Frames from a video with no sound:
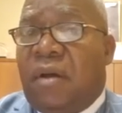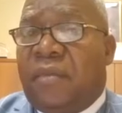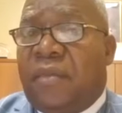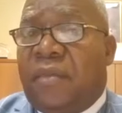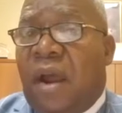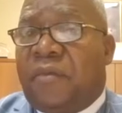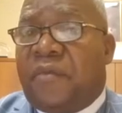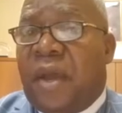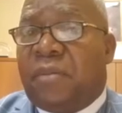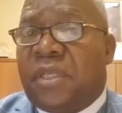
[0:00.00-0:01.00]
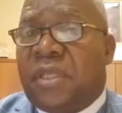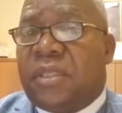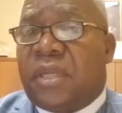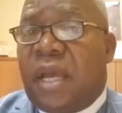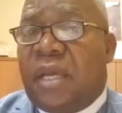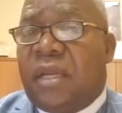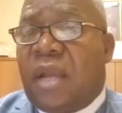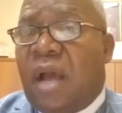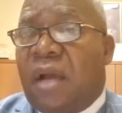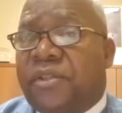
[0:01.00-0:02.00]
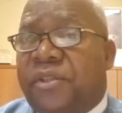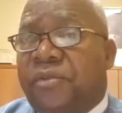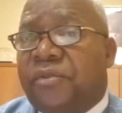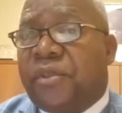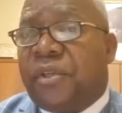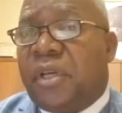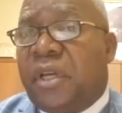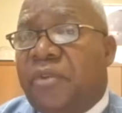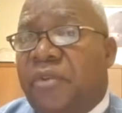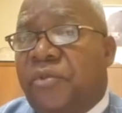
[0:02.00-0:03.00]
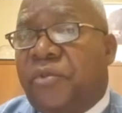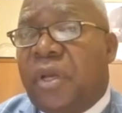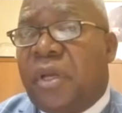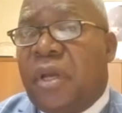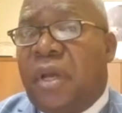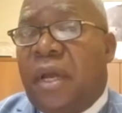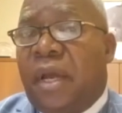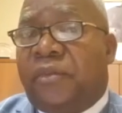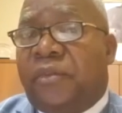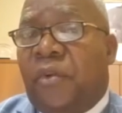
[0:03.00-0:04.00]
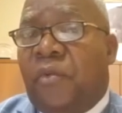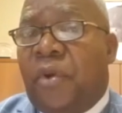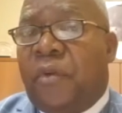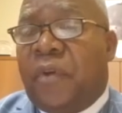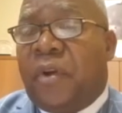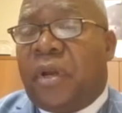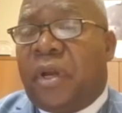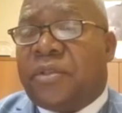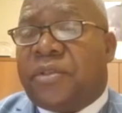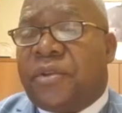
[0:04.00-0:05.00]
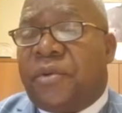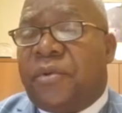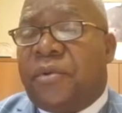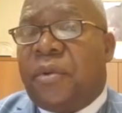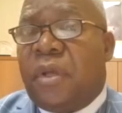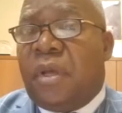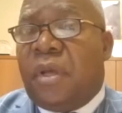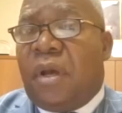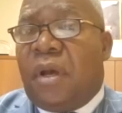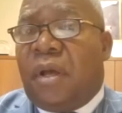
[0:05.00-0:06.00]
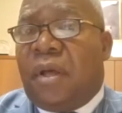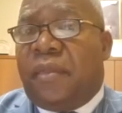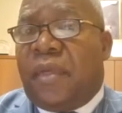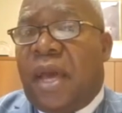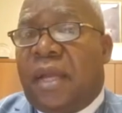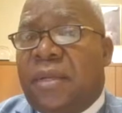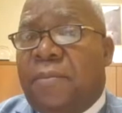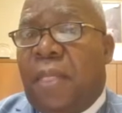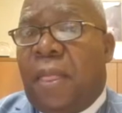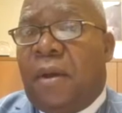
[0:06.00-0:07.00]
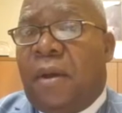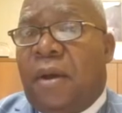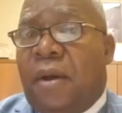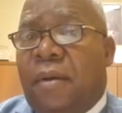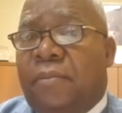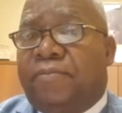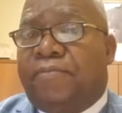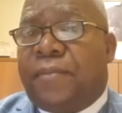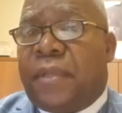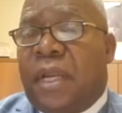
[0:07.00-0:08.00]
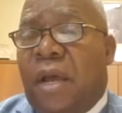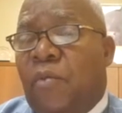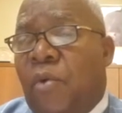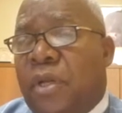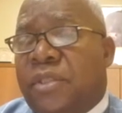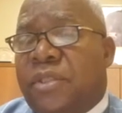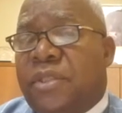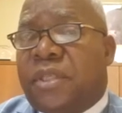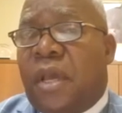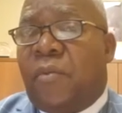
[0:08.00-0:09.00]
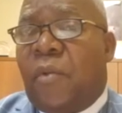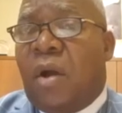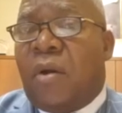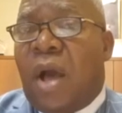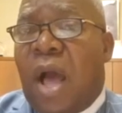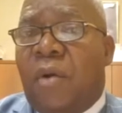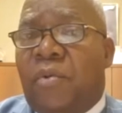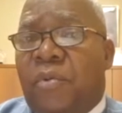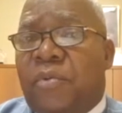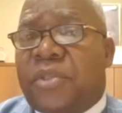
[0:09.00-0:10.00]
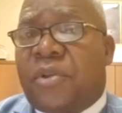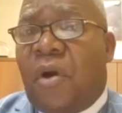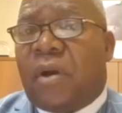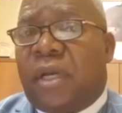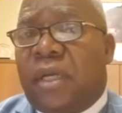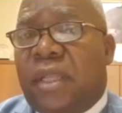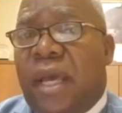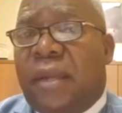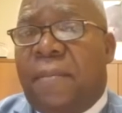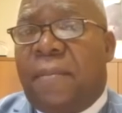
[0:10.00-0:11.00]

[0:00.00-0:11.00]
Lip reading: that our families and our children are enduring. And so we're very concerned that, and I wanted to say while Howard was talking, that